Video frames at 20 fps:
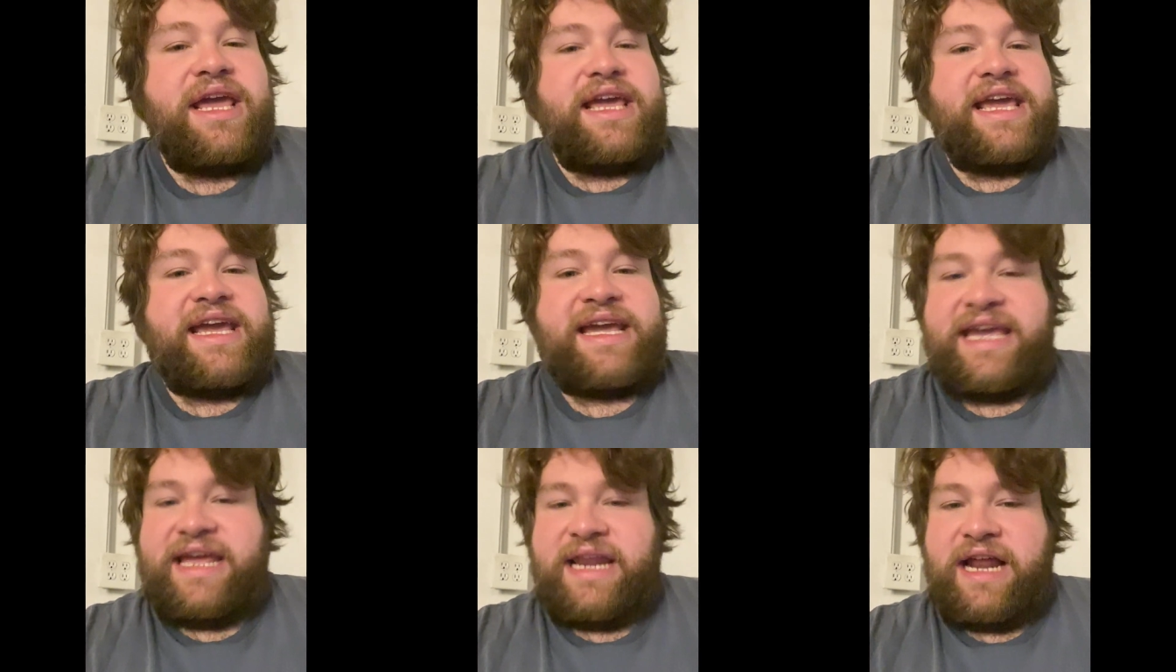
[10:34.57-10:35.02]

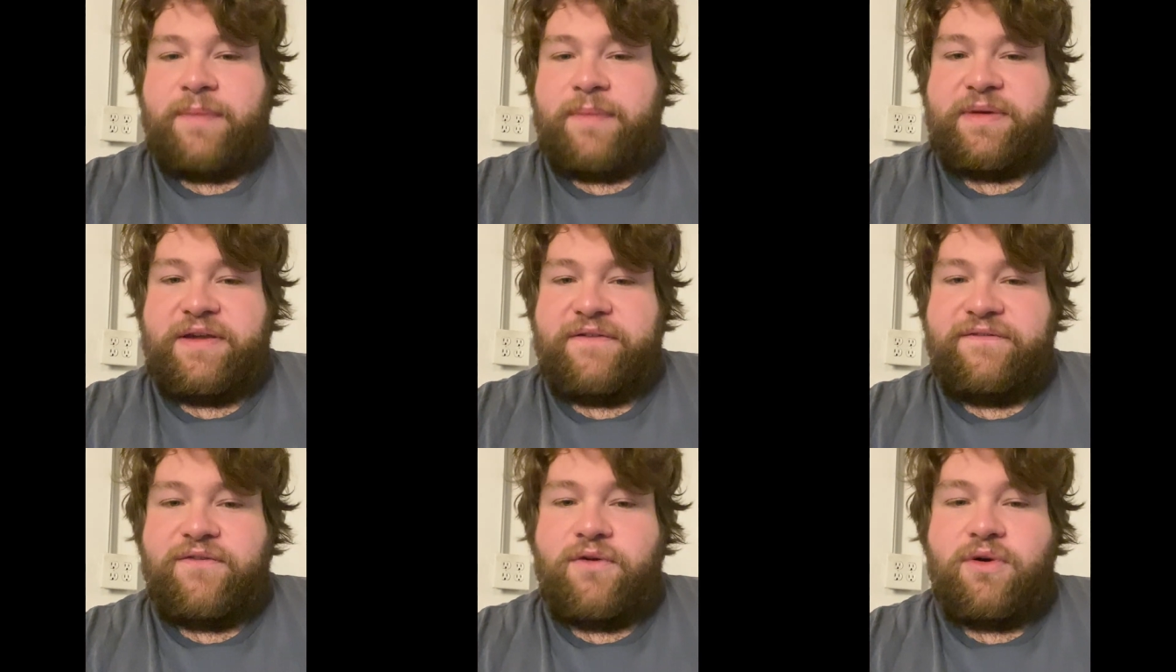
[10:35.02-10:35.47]
It cannot
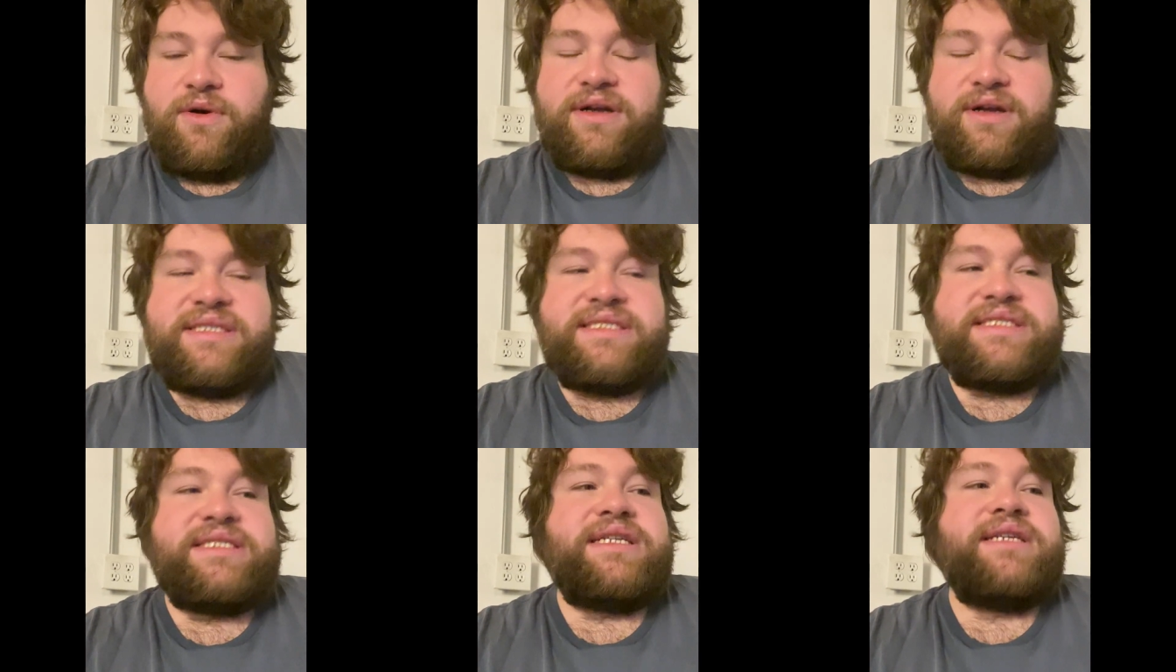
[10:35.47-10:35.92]
be
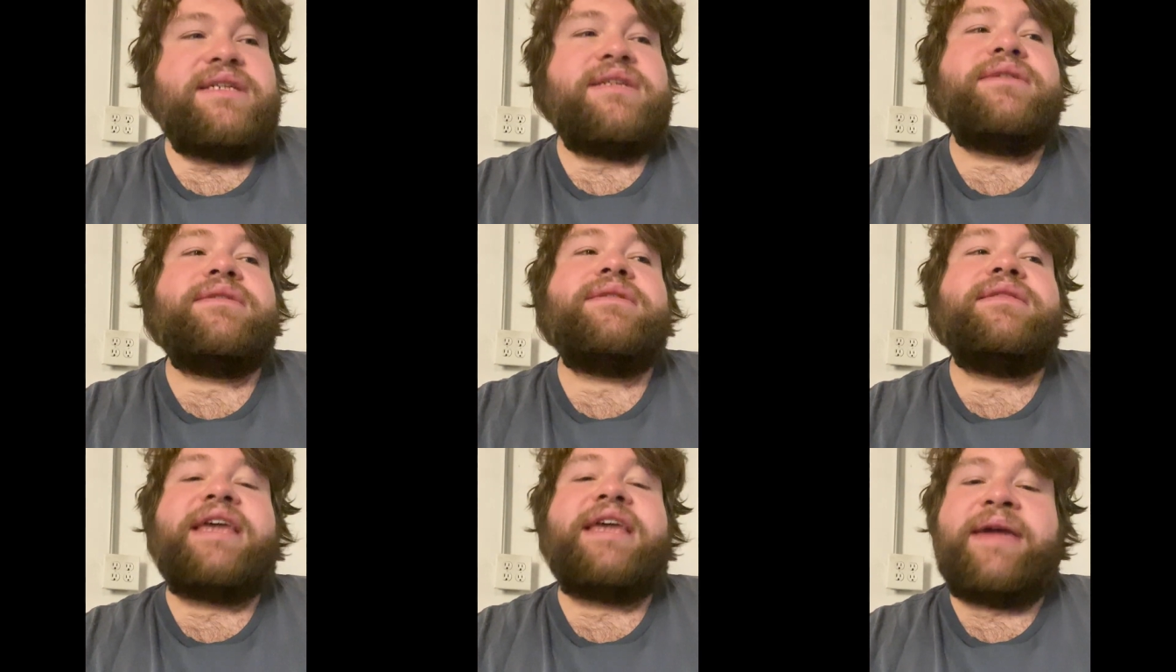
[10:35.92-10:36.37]
forced.
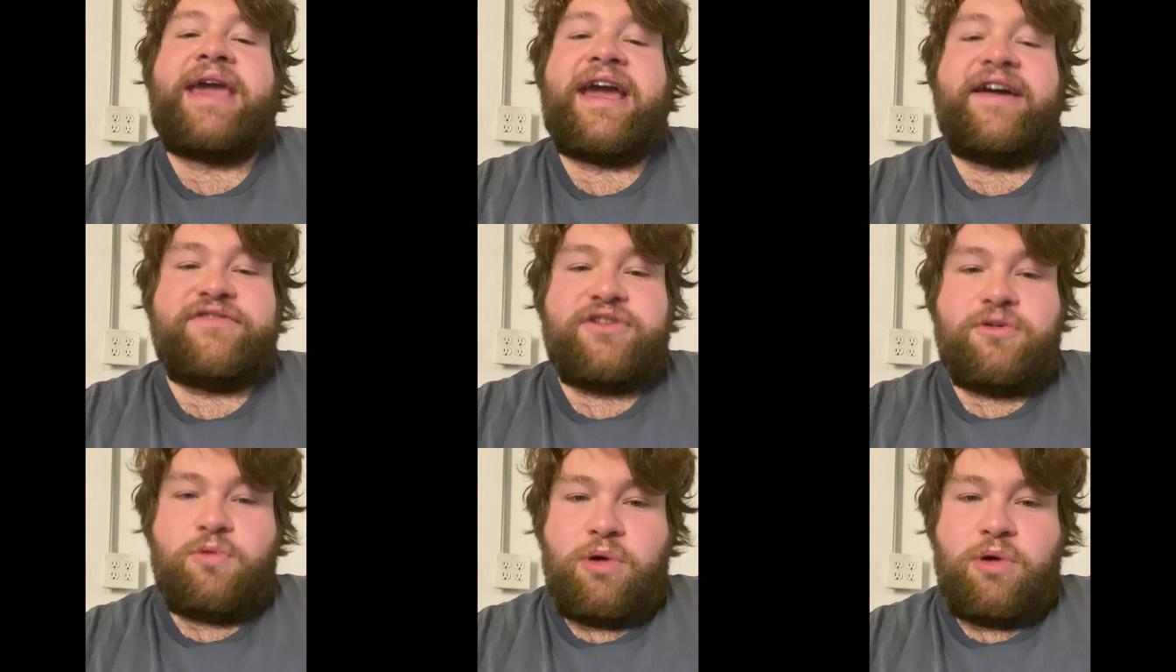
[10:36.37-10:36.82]
They
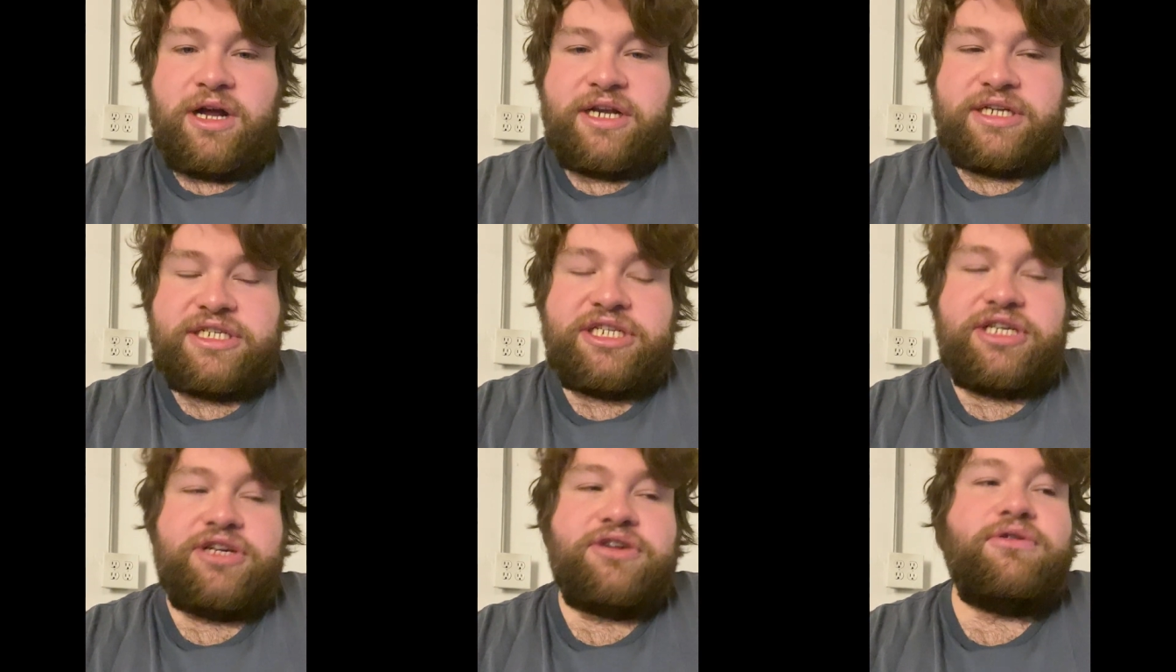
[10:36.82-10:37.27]
have to
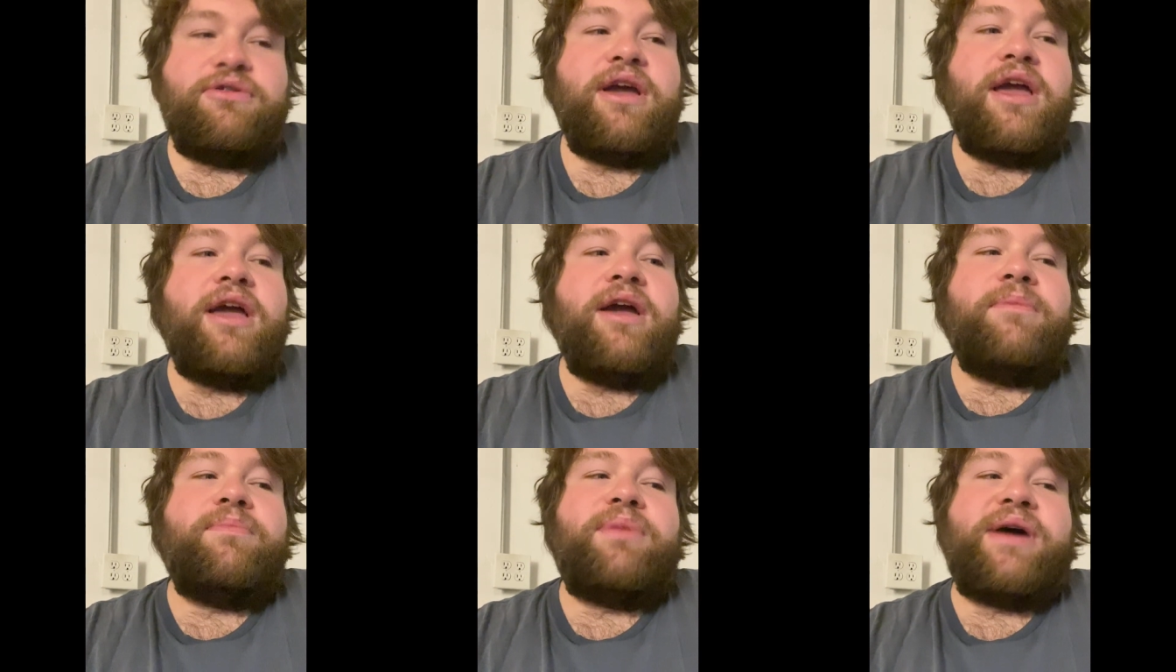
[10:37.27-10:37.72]
want to,
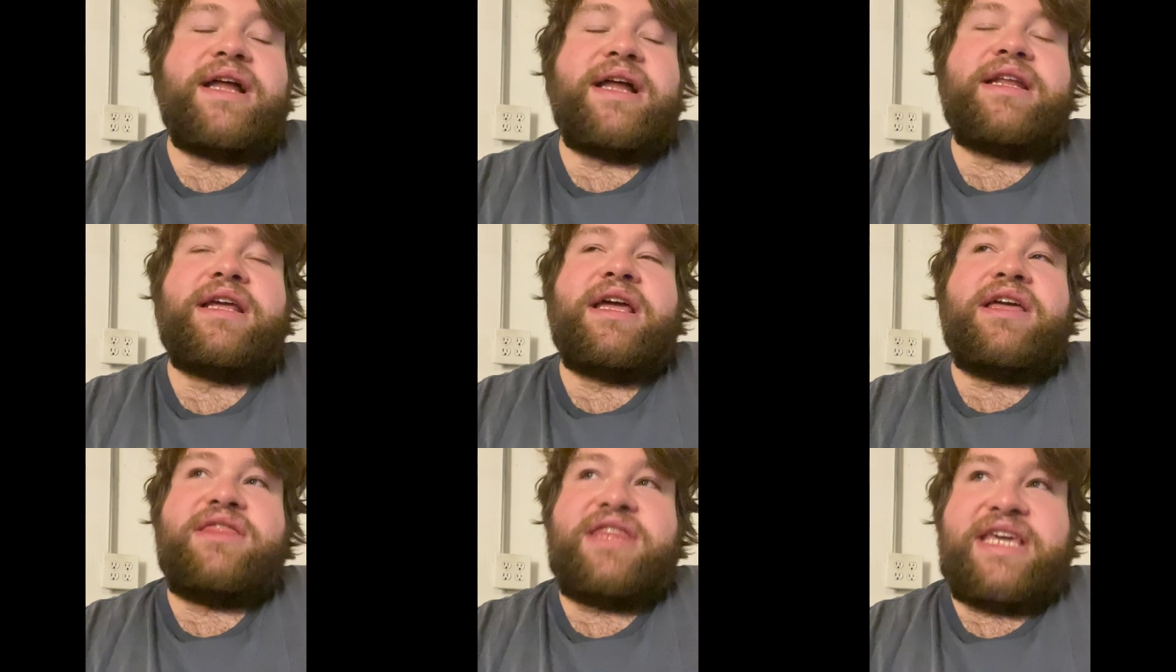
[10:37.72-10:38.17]
but
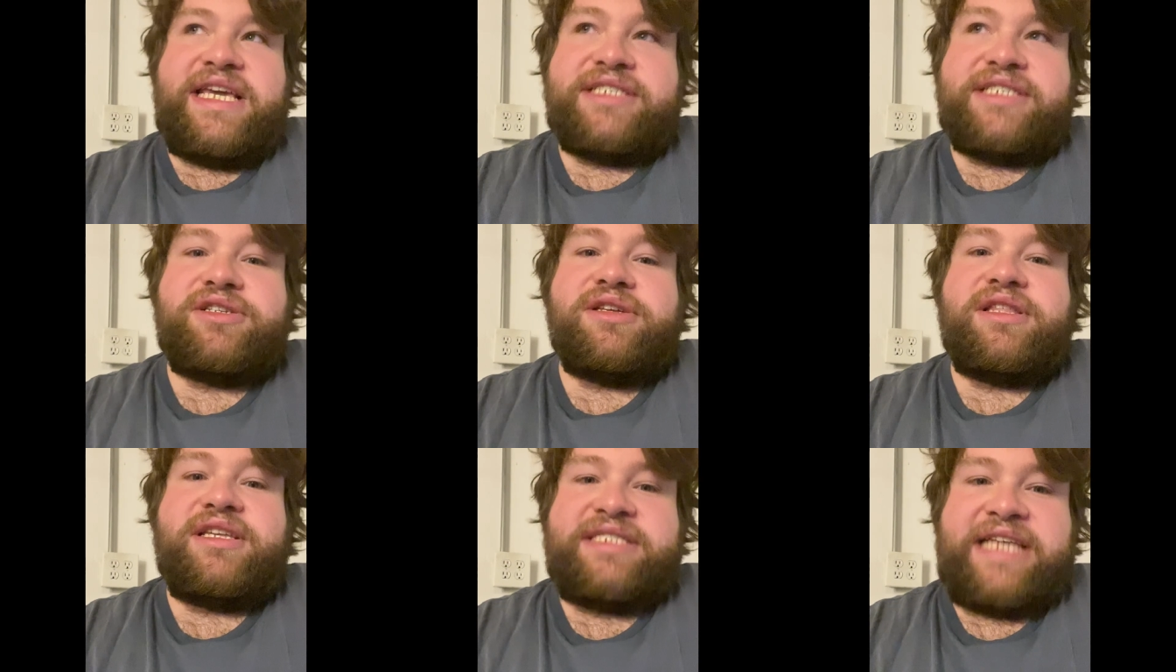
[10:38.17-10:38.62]

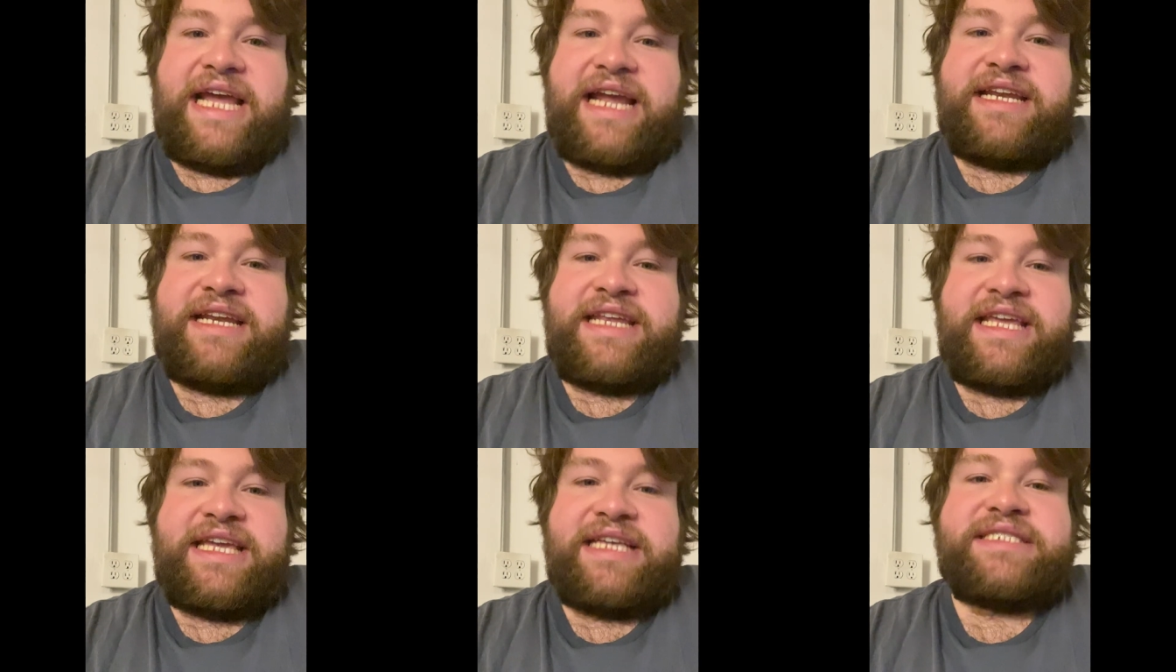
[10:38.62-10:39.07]
these are the
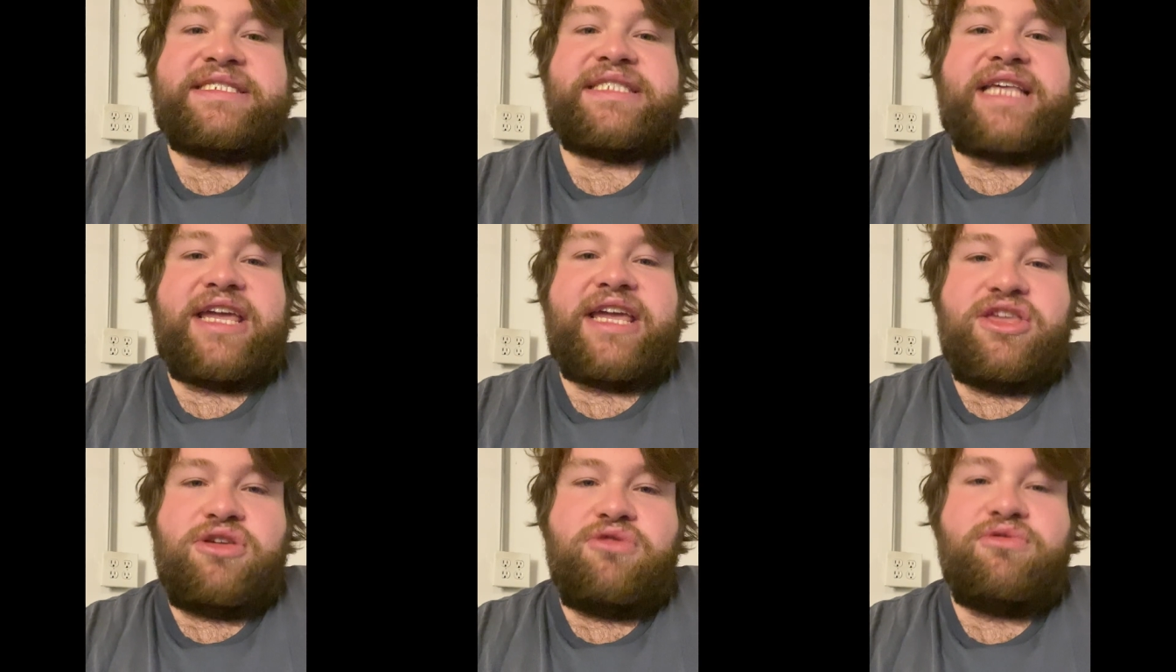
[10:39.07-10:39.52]
techniques
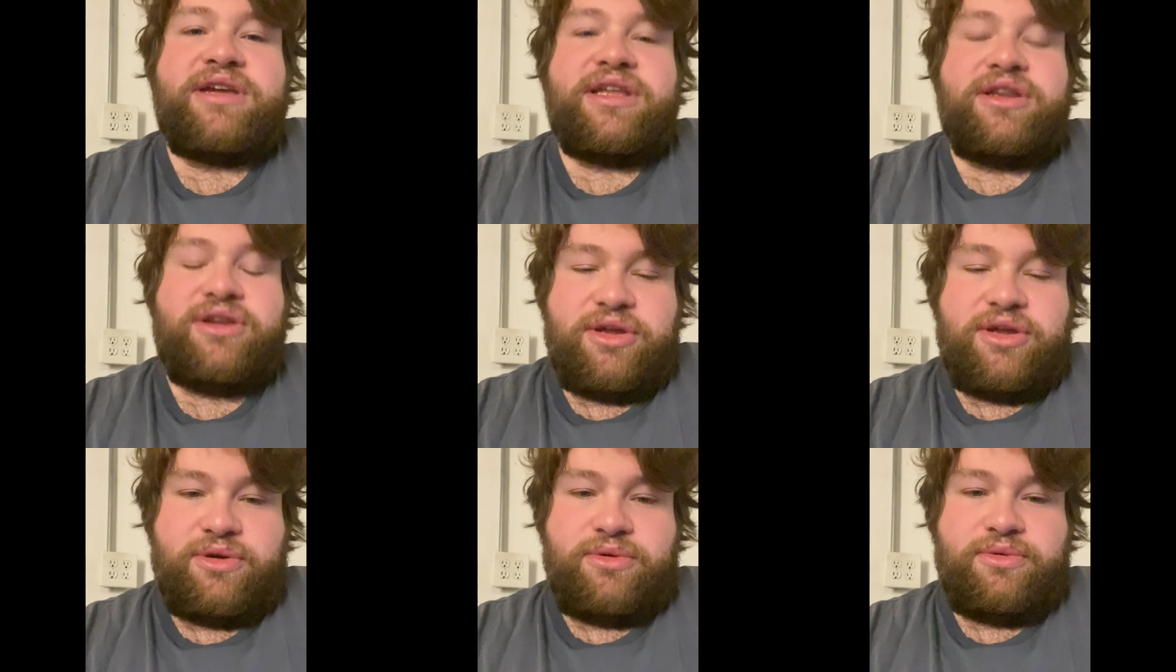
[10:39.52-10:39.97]
that you
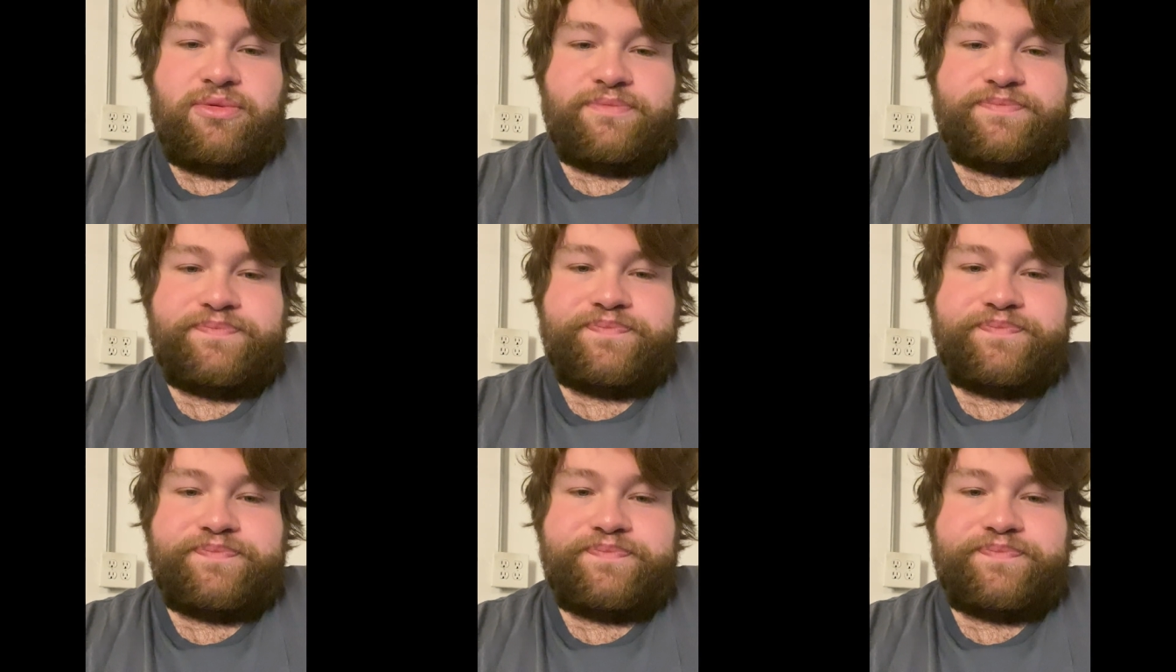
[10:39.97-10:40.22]
can do